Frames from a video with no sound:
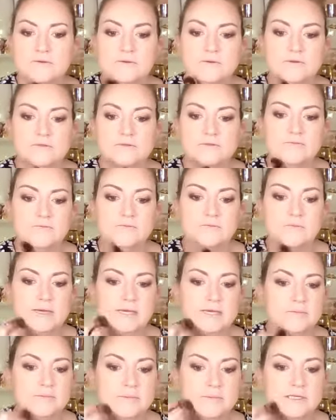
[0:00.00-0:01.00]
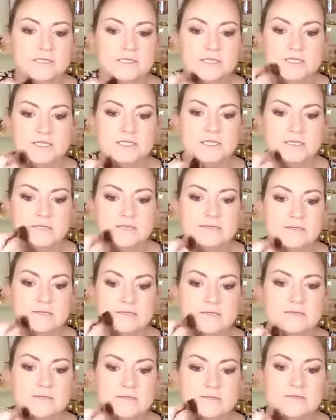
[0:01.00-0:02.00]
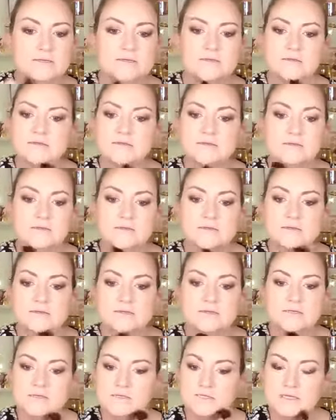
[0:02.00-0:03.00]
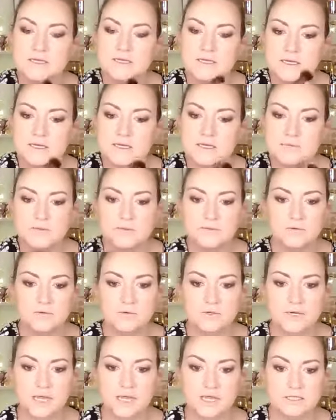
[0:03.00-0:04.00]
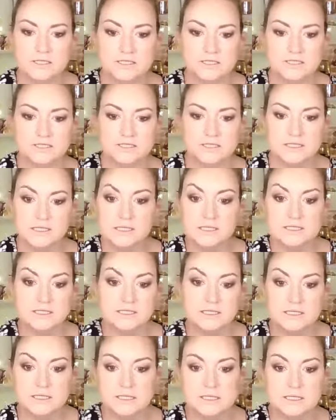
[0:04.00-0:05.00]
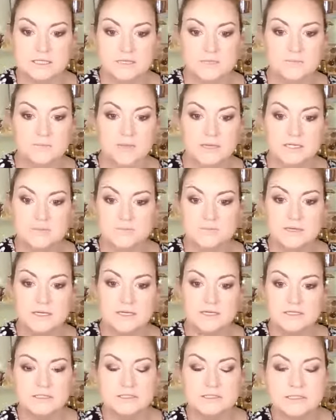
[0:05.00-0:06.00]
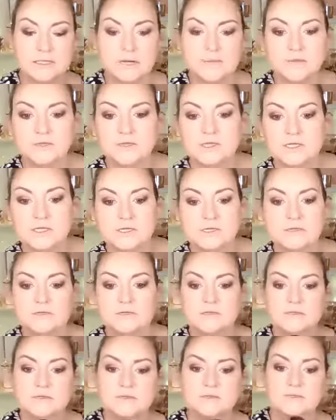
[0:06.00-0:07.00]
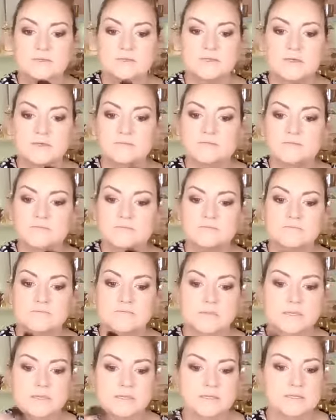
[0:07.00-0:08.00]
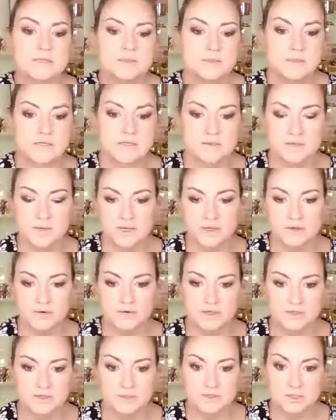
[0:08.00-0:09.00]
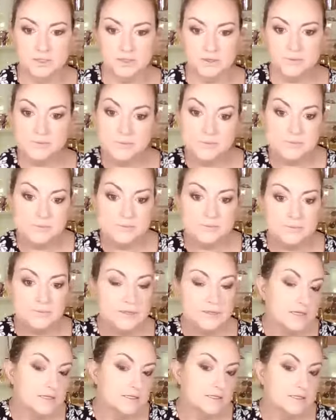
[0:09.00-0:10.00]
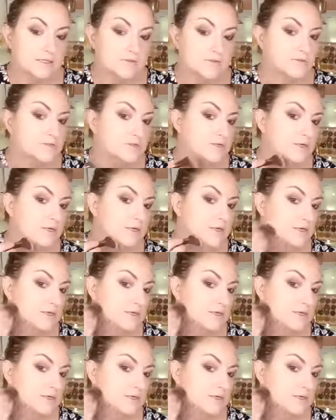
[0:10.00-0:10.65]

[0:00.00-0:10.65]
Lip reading: sort of make my chin stand out a bit more. And as you can see, instantly makes my double chin like in the background. So that's a little trick.